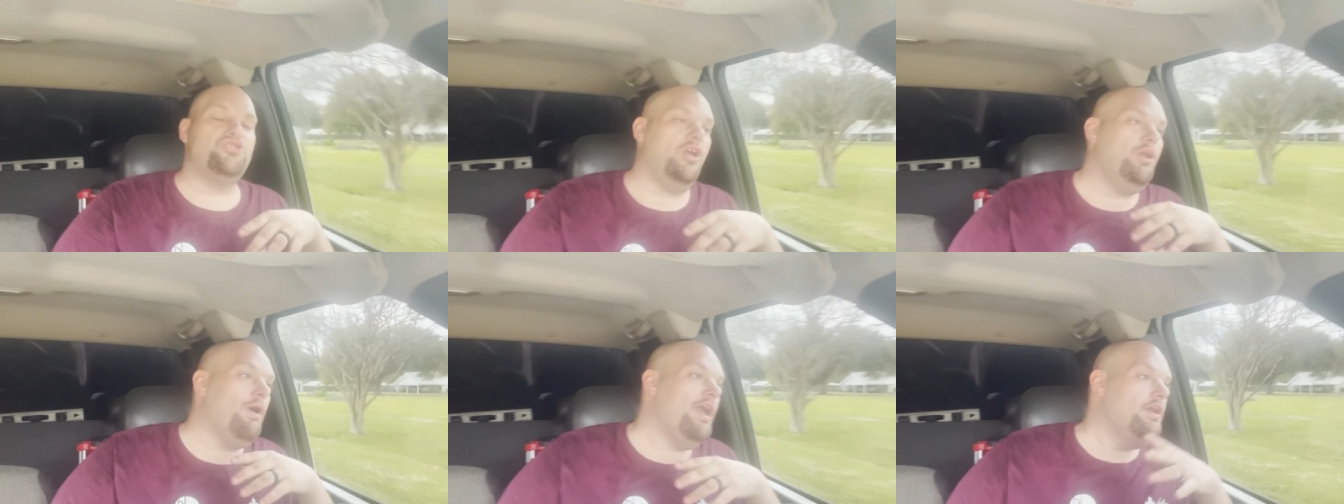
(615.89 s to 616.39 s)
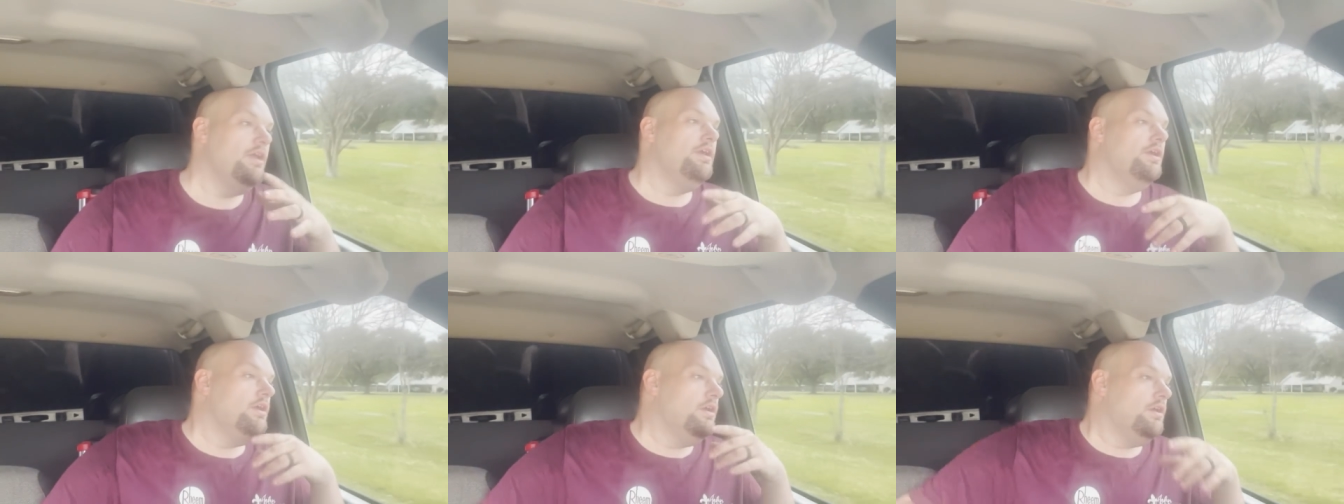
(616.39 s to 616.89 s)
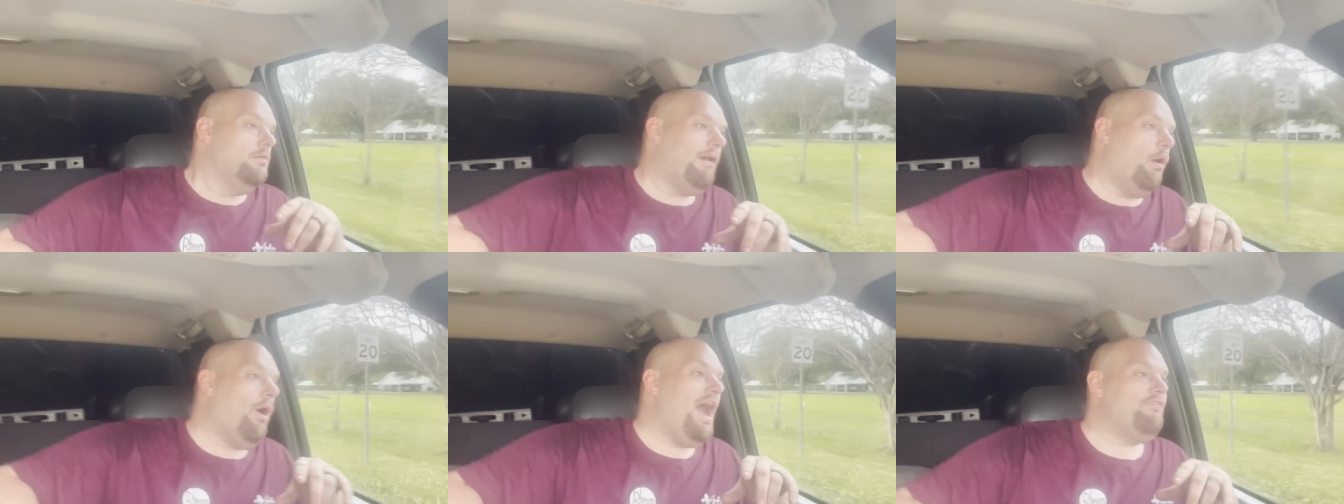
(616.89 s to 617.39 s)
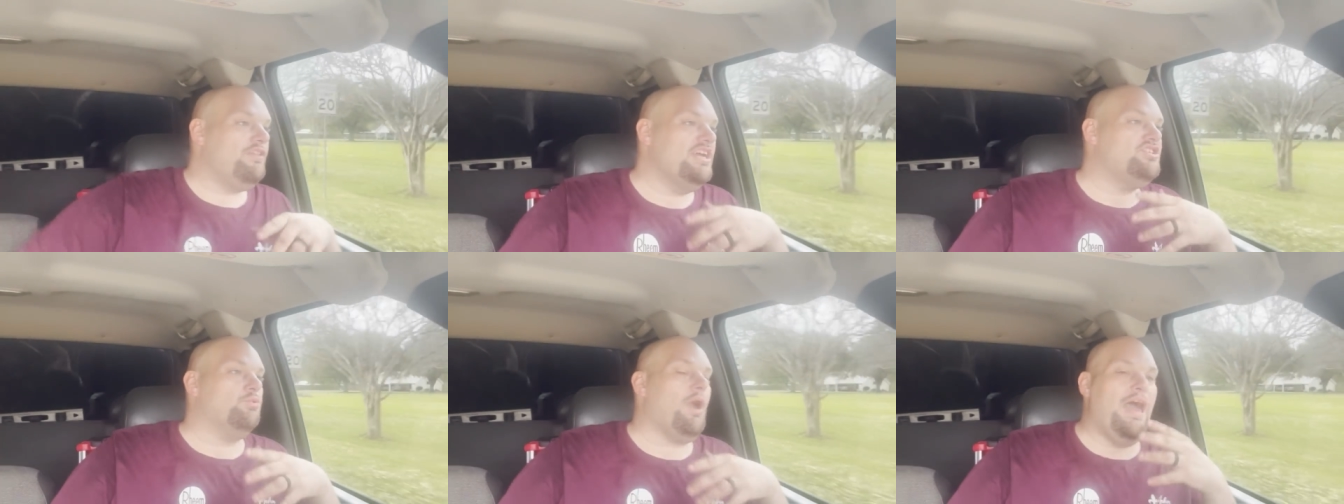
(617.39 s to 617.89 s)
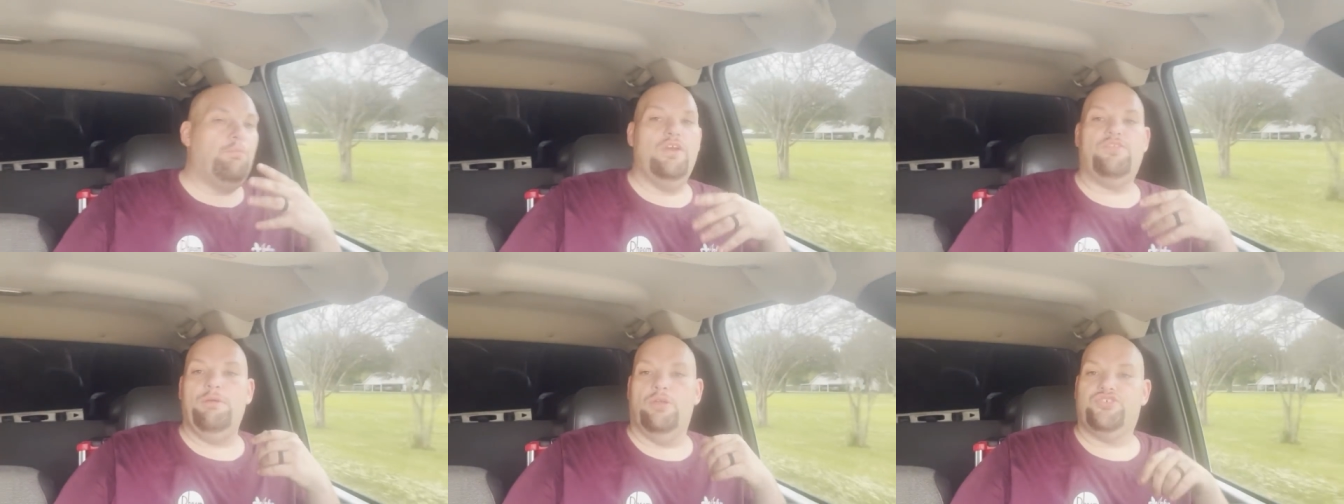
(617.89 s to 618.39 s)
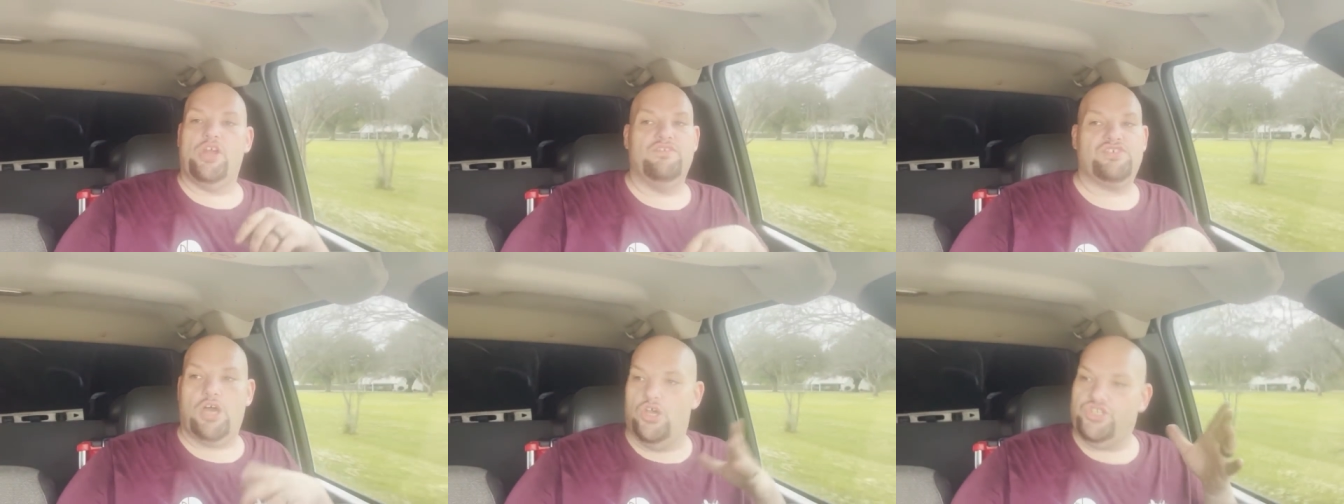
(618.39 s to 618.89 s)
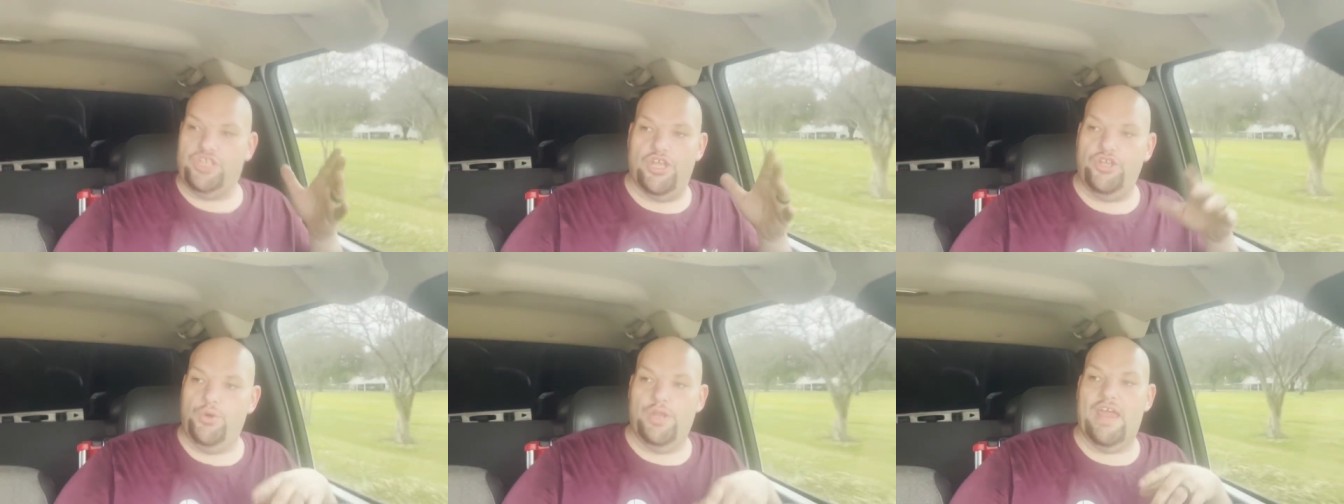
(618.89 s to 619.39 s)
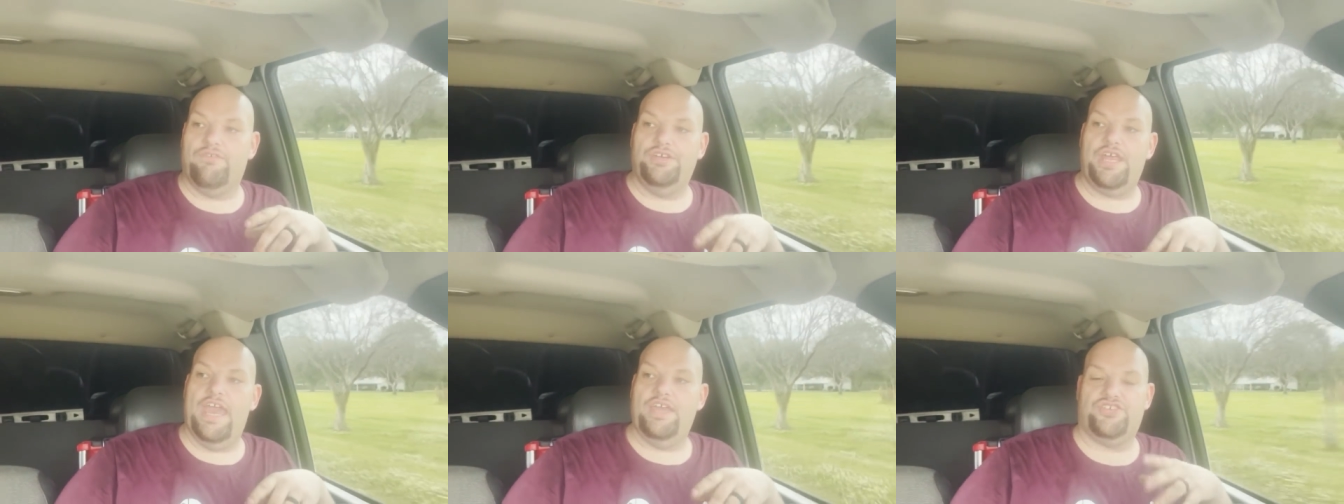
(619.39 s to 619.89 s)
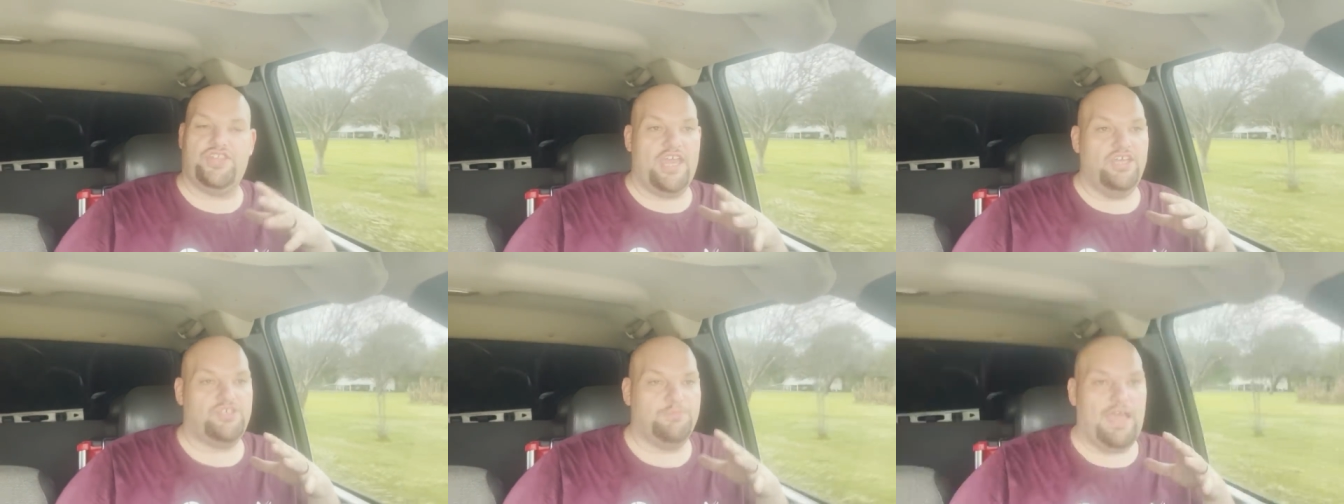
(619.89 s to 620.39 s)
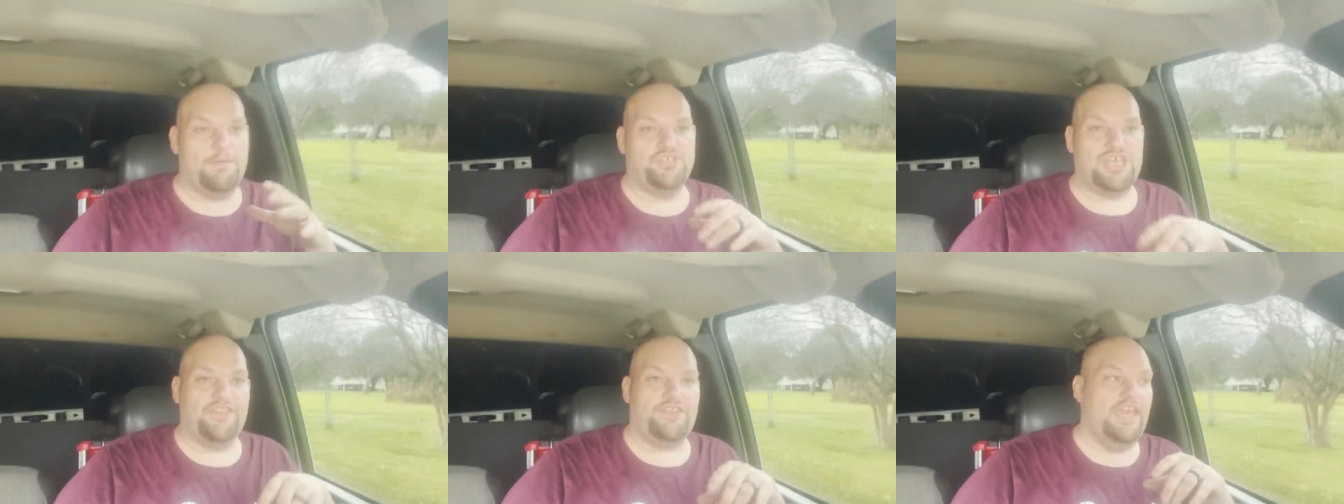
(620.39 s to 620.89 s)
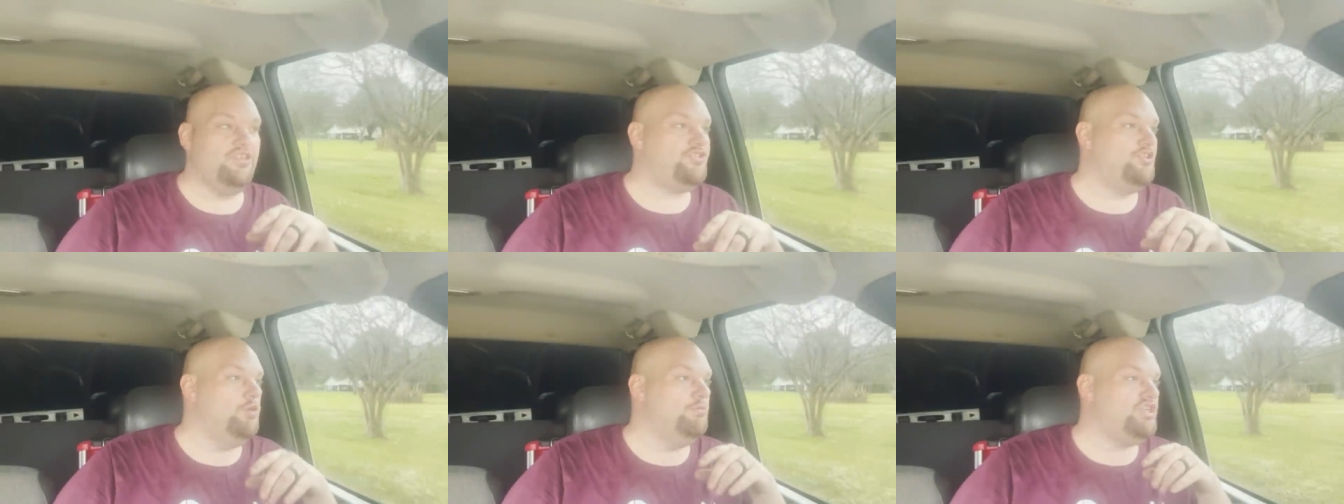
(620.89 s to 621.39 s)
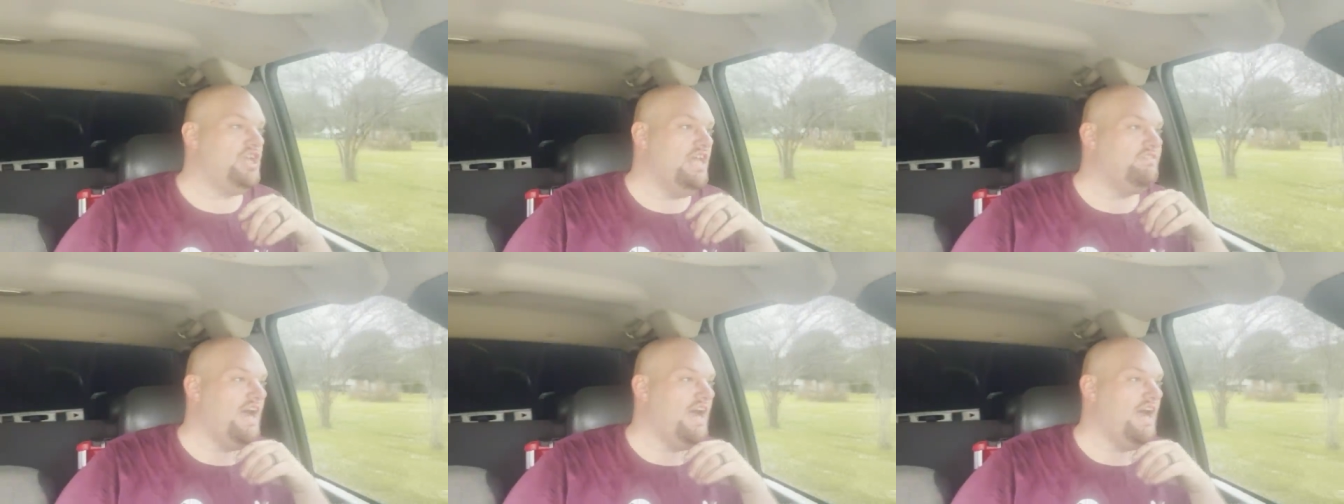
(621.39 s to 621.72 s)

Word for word: So anyway, my wife likes to ride with me on service calls. She doesn't do it every day. Sometimes she's got things to do, but she had